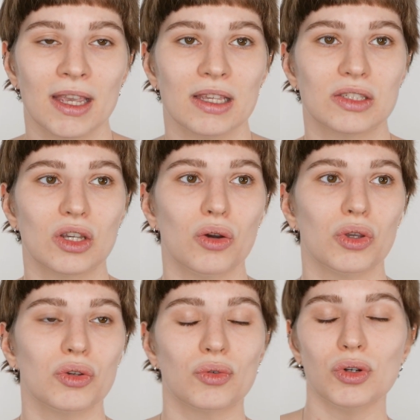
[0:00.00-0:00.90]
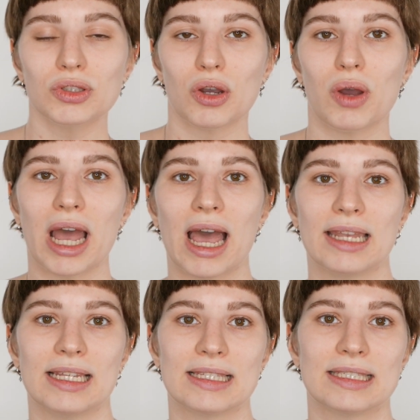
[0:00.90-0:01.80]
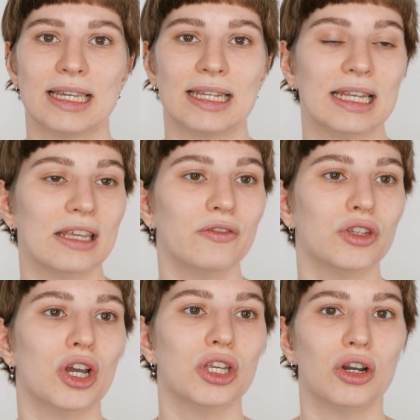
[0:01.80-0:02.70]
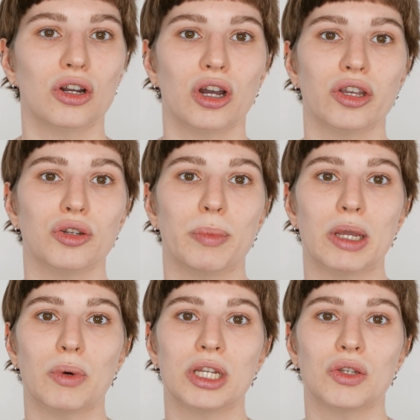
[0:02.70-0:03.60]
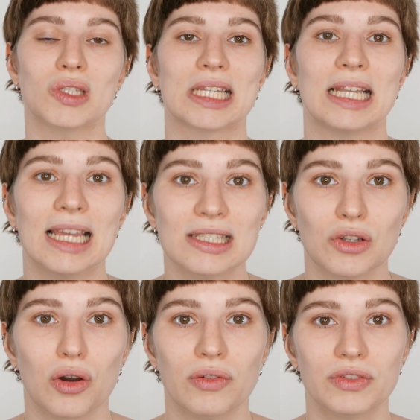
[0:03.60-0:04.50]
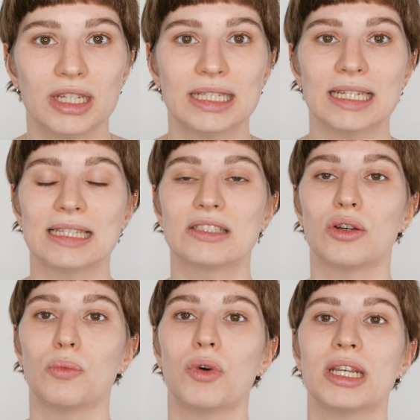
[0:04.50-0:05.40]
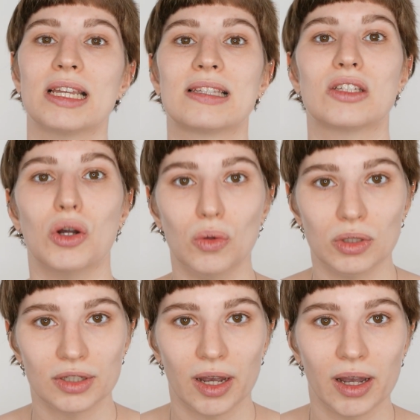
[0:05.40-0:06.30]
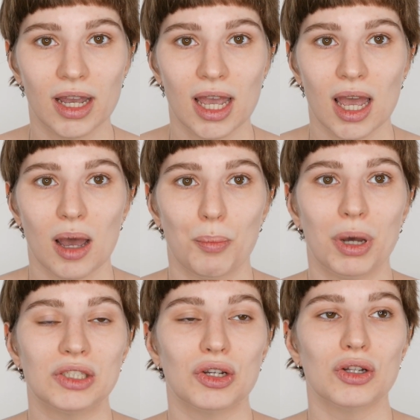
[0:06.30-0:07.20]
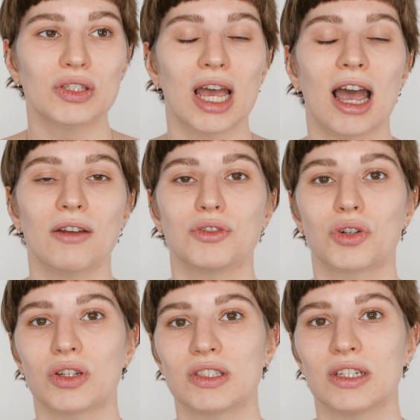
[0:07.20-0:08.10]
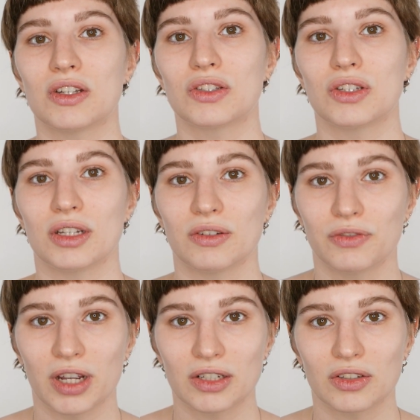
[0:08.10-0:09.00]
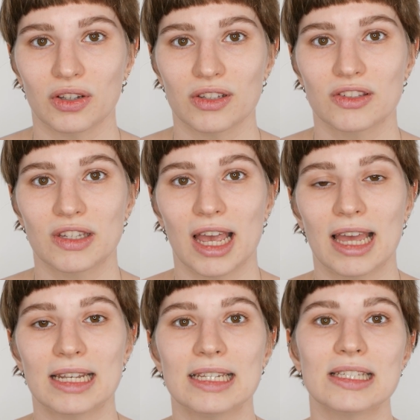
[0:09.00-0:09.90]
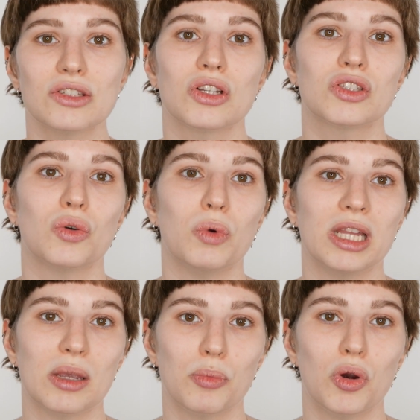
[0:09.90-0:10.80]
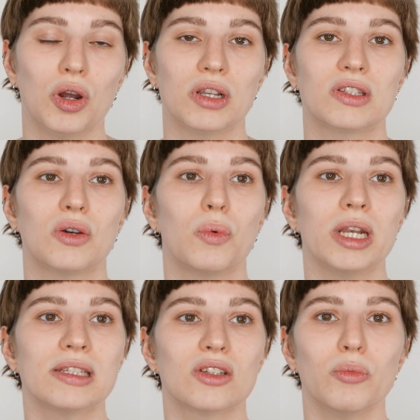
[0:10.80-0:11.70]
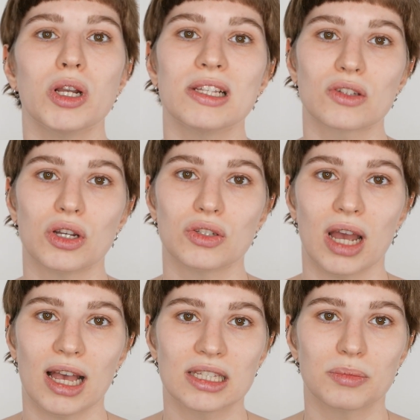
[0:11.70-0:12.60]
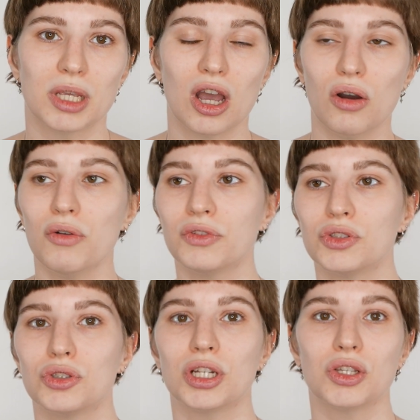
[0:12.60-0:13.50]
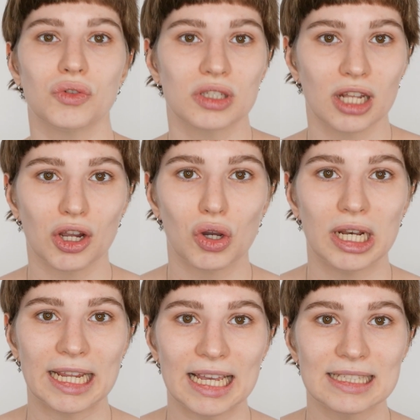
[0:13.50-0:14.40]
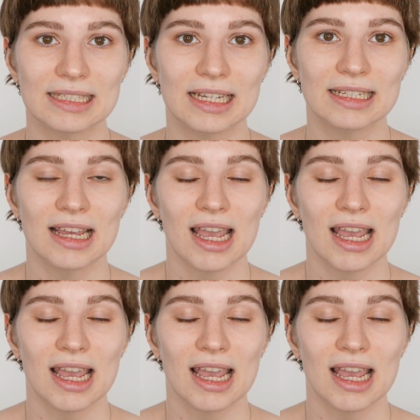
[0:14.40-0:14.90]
So you could go ahead and say that if you're younger, you may want to use it less often than someone that's older but you also have to consider certain factors. And this is also really important. So when someone is going to ask me, how often should I use glycolic acid?